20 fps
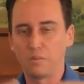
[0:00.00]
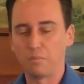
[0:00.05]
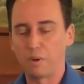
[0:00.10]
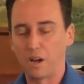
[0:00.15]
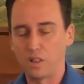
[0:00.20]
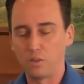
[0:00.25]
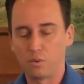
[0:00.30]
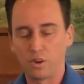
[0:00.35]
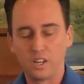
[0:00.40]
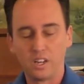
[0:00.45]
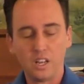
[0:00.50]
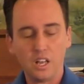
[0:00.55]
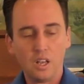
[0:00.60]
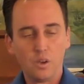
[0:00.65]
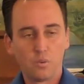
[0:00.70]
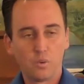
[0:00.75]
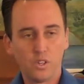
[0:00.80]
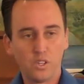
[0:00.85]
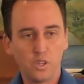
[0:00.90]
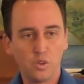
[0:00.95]
And by the way,
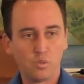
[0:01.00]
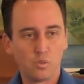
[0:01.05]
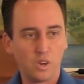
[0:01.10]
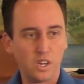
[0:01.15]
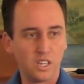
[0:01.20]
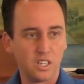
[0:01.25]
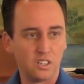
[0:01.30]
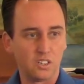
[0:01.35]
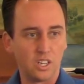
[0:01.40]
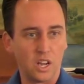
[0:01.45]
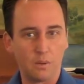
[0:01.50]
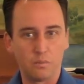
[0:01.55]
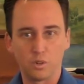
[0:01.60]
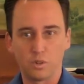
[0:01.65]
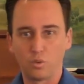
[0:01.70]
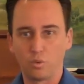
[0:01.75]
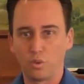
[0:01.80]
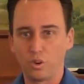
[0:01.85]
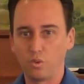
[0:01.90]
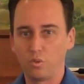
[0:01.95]
when you read in chapter
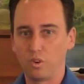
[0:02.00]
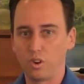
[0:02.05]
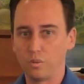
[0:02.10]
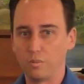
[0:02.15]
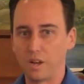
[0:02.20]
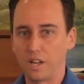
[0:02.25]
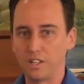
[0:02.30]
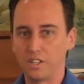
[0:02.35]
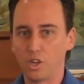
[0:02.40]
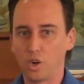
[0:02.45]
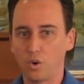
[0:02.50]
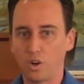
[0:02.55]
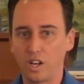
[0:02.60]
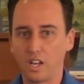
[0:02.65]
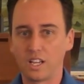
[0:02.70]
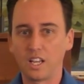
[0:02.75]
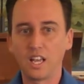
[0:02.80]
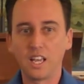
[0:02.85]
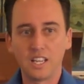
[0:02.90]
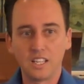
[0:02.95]
21 about
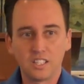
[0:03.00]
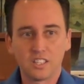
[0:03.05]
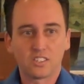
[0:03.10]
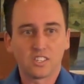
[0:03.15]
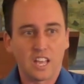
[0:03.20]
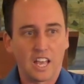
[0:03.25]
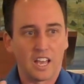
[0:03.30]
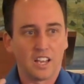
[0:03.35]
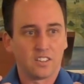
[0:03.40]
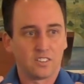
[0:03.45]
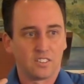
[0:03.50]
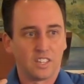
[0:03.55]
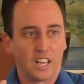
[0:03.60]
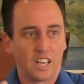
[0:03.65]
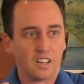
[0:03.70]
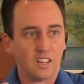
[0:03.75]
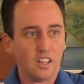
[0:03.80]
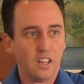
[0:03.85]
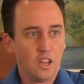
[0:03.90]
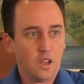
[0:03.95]
Doeg, he just has
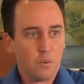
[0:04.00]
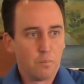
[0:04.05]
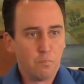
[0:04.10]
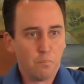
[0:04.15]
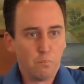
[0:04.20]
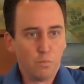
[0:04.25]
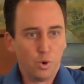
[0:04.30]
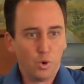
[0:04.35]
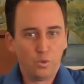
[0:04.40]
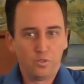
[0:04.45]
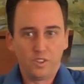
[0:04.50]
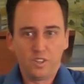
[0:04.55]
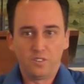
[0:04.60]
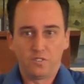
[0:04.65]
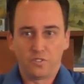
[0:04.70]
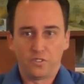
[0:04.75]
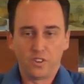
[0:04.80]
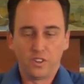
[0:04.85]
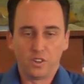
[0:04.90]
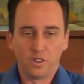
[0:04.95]
that movie
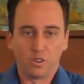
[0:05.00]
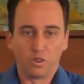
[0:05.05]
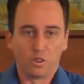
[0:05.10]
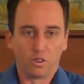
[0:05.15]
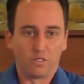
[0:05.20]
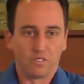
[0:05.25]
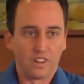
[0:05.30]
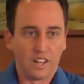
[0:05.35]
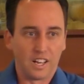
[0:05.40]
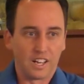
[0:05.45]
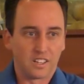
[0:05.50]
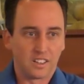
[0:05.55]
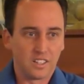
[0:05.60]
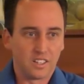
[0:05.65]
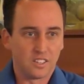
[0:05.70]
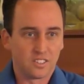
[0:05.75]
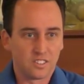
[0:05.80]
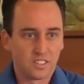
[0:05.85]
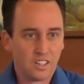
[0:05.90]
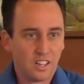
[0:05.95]
feel of like
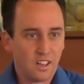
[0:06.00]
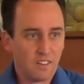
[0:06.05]
this